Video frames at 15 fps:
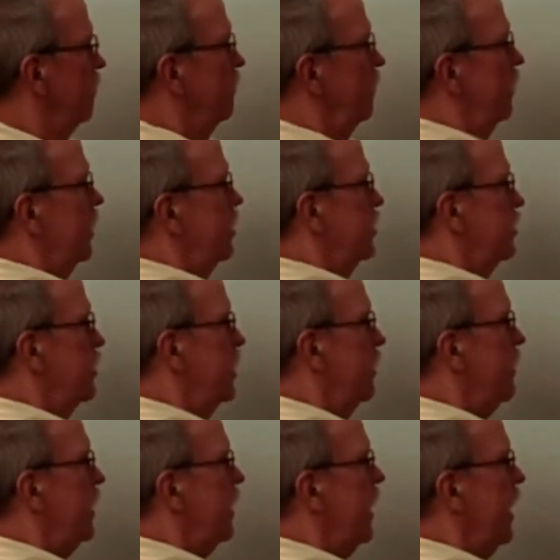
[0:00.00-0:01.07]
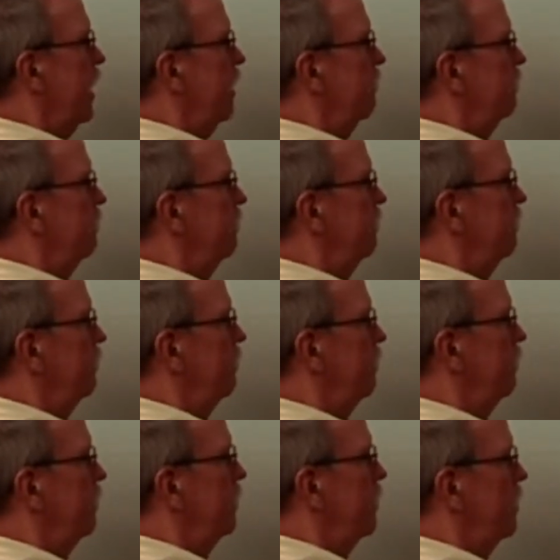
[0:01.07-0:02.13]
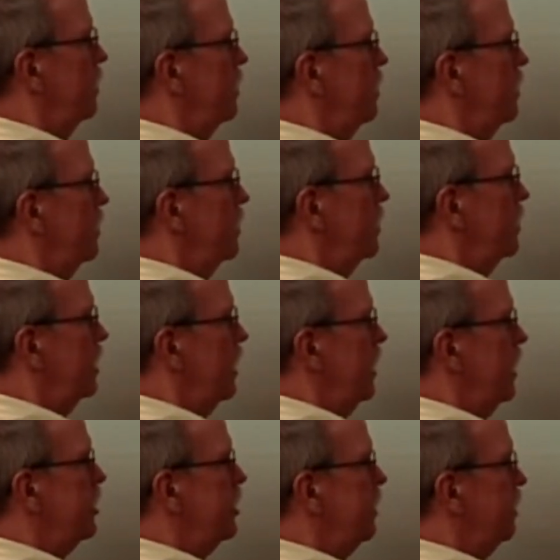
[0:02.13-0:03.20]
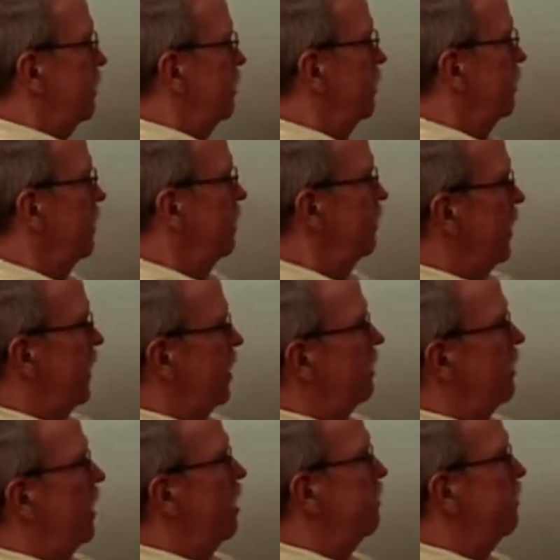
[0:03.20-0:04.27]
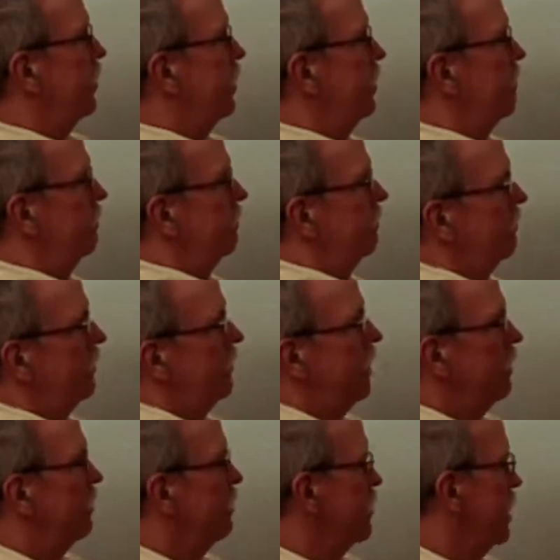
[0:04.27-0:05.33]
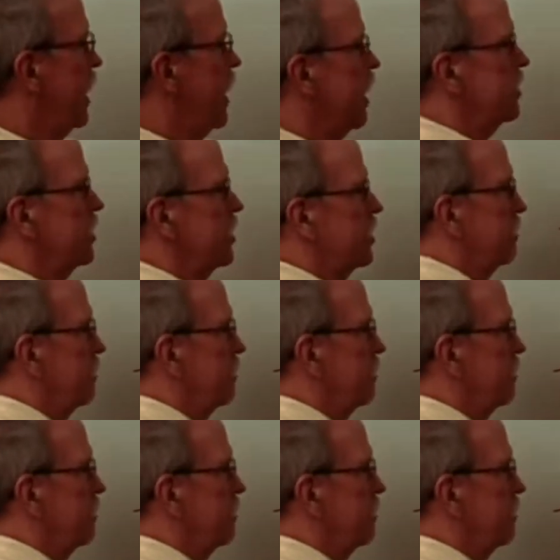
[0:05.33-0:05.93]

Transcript: We can just get rid of that. So tangent of angle alpha equals x.